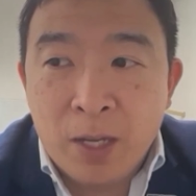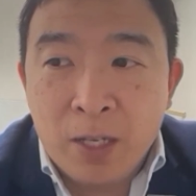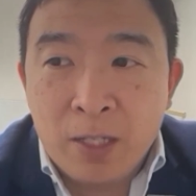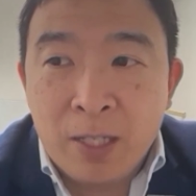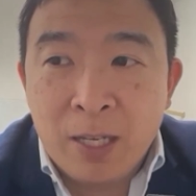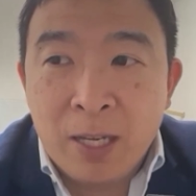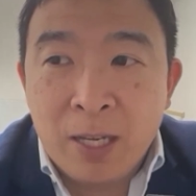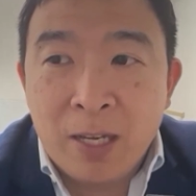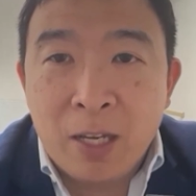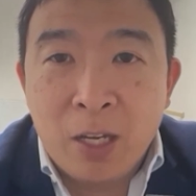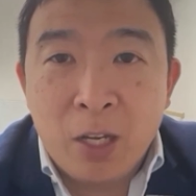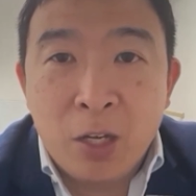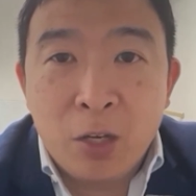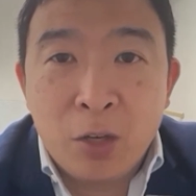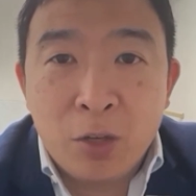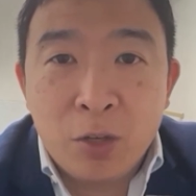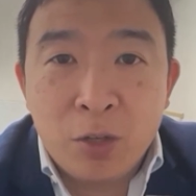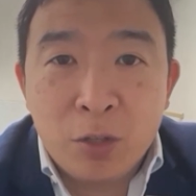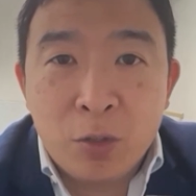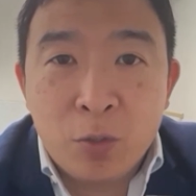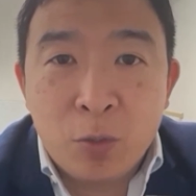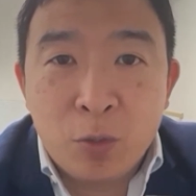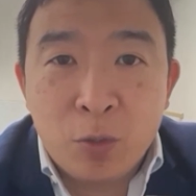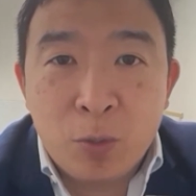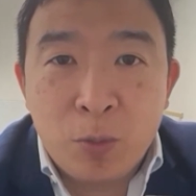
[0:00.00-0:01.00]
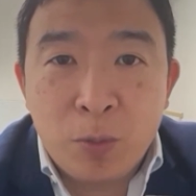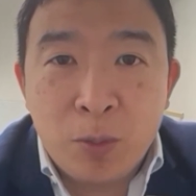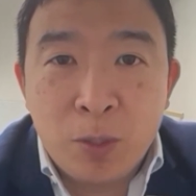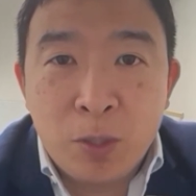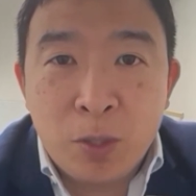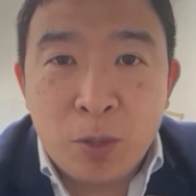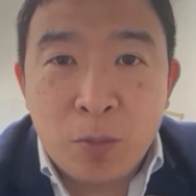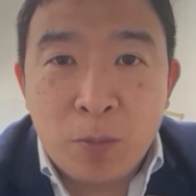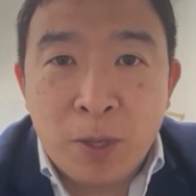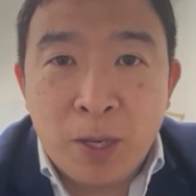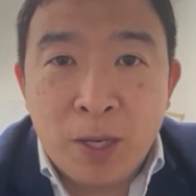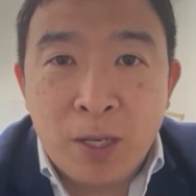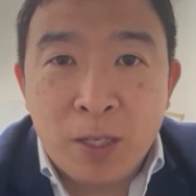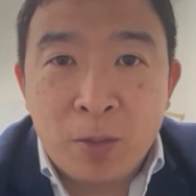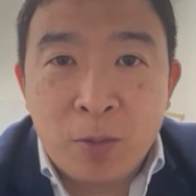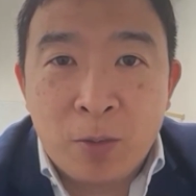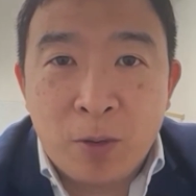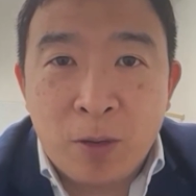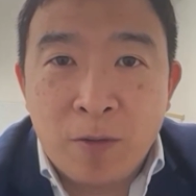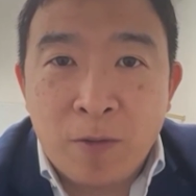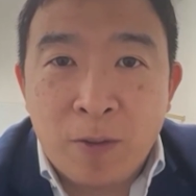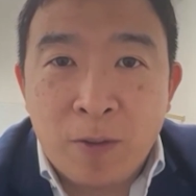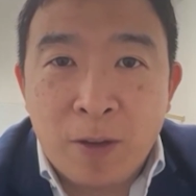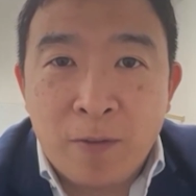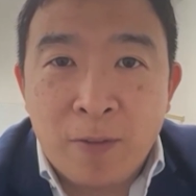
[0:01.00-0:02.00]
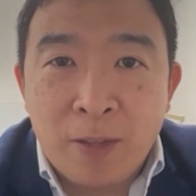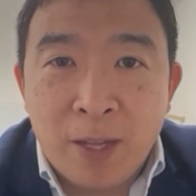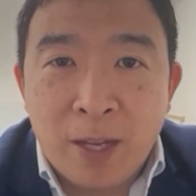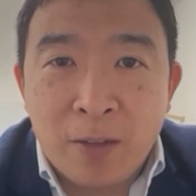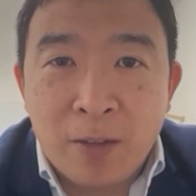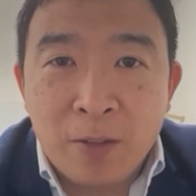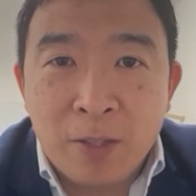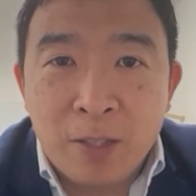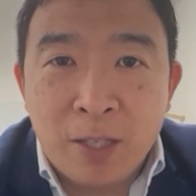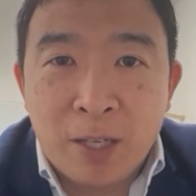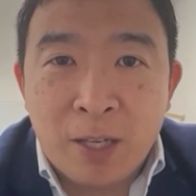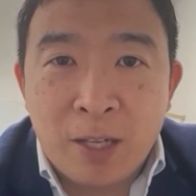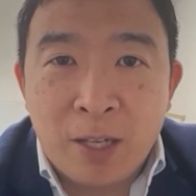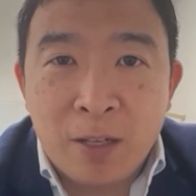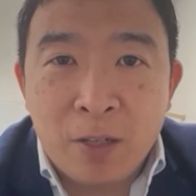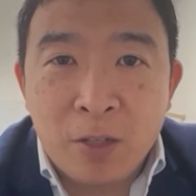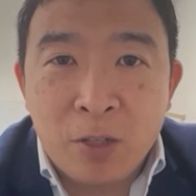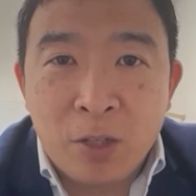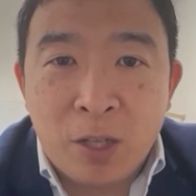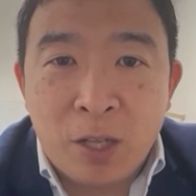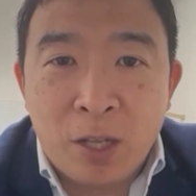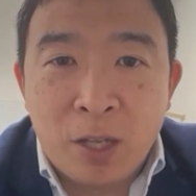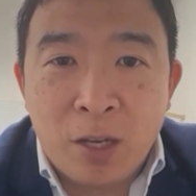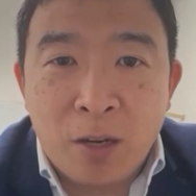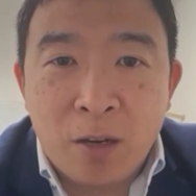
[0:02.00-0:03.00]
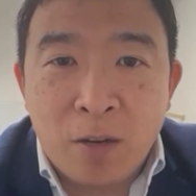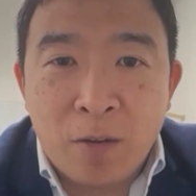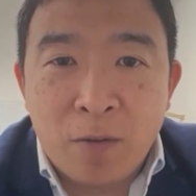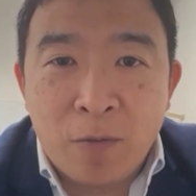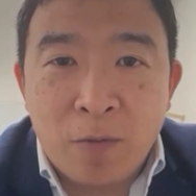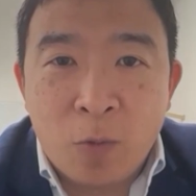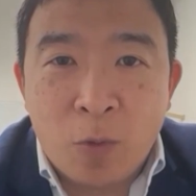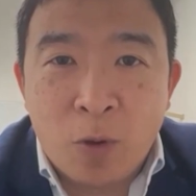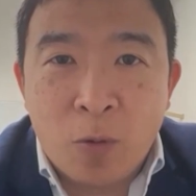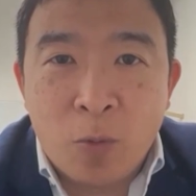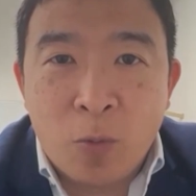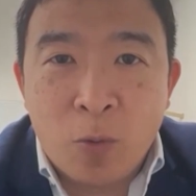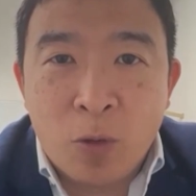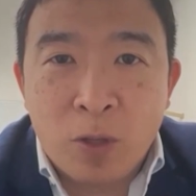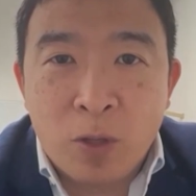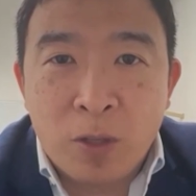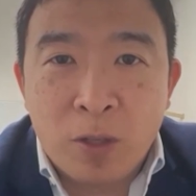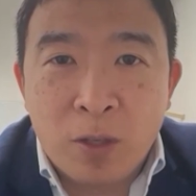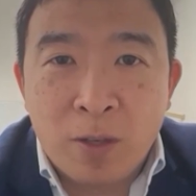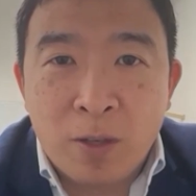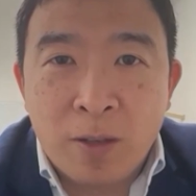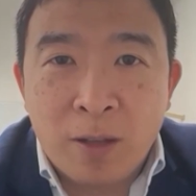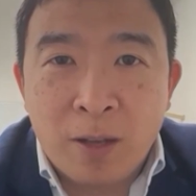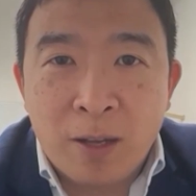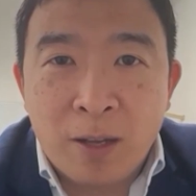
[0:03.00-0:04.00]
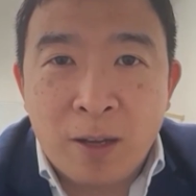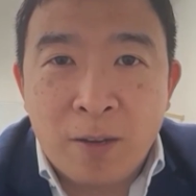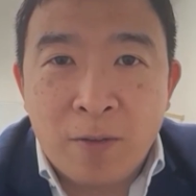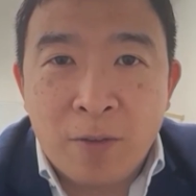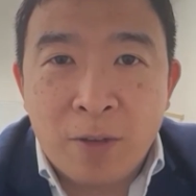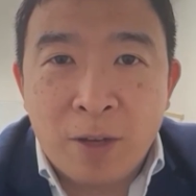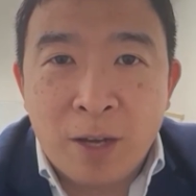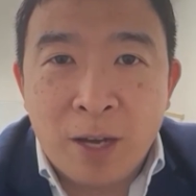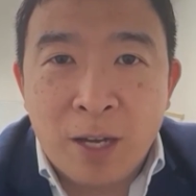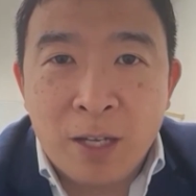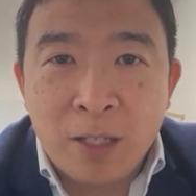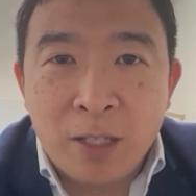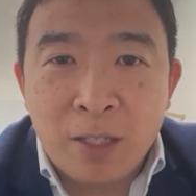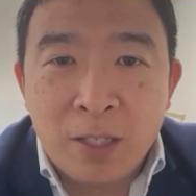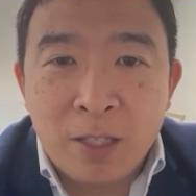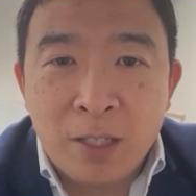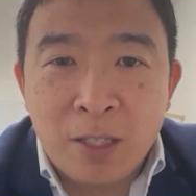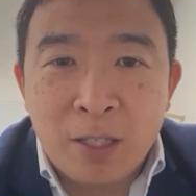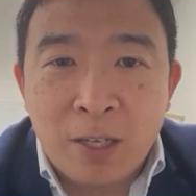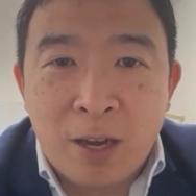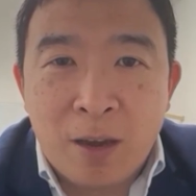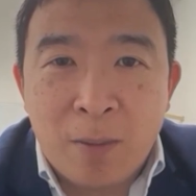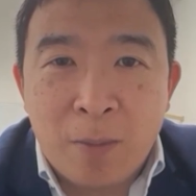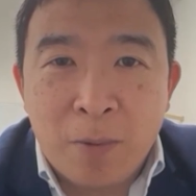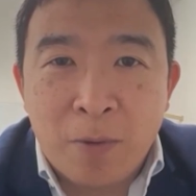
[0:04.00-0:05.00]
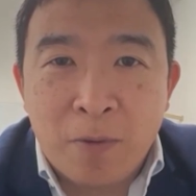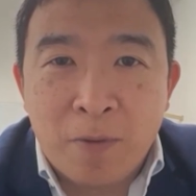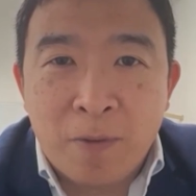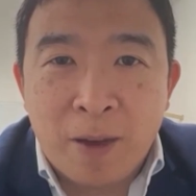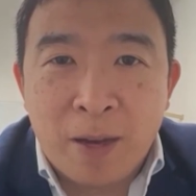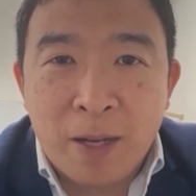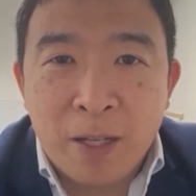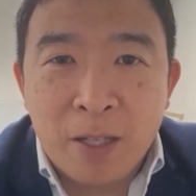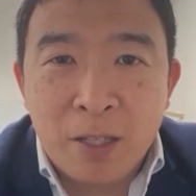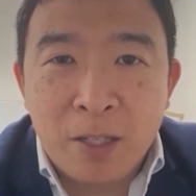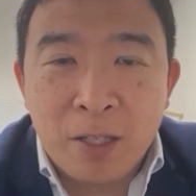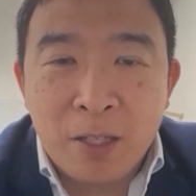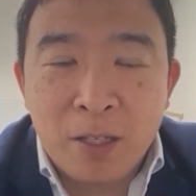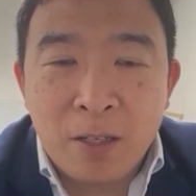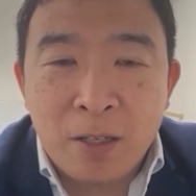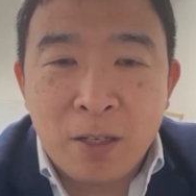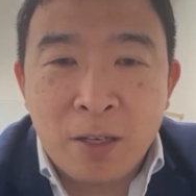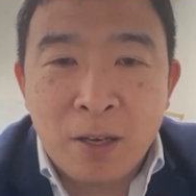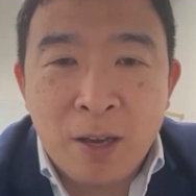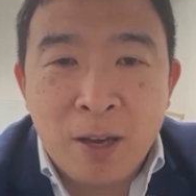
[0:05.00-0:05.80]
10 years, which means you're paying $25,000 a year for a worker that never has to stop or rest and